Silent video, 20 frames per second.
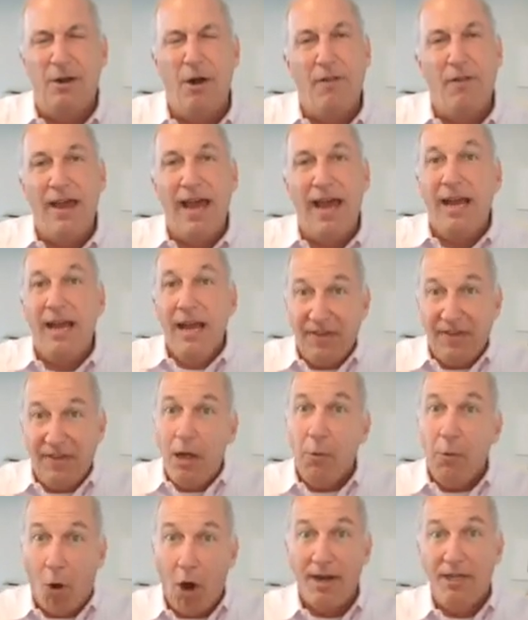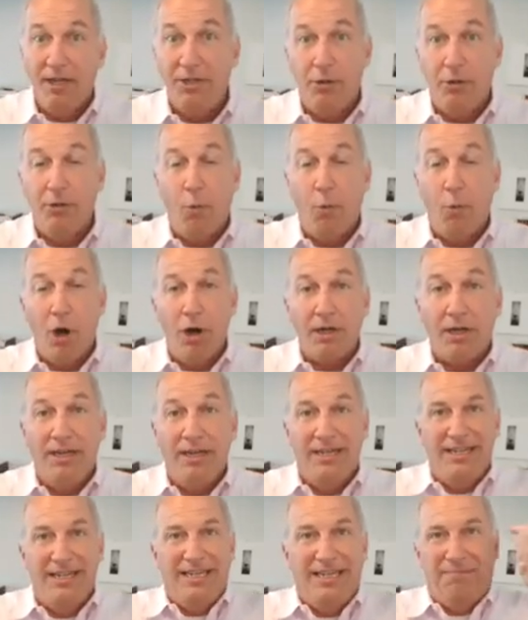all that. They want to do the work,
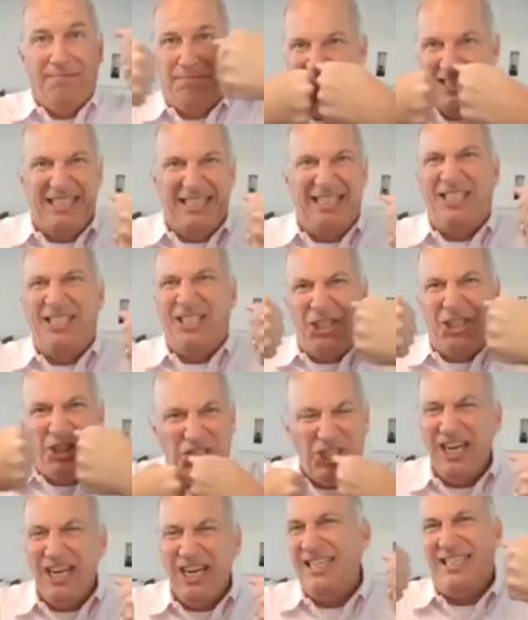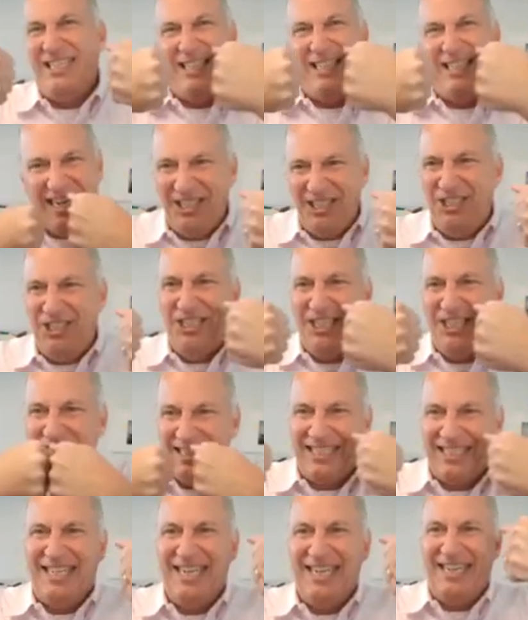but they
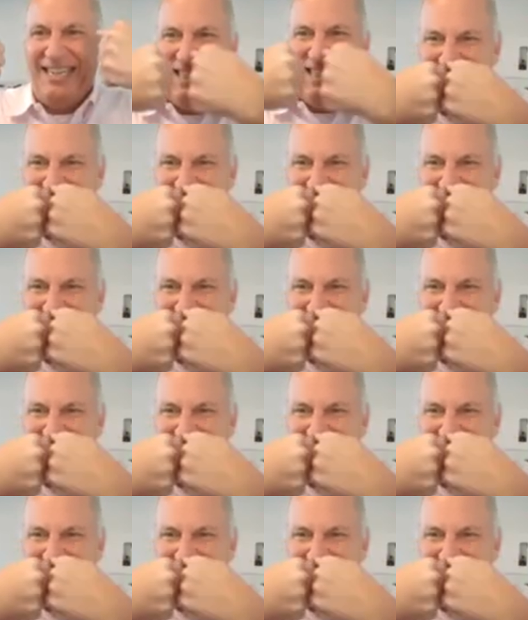just get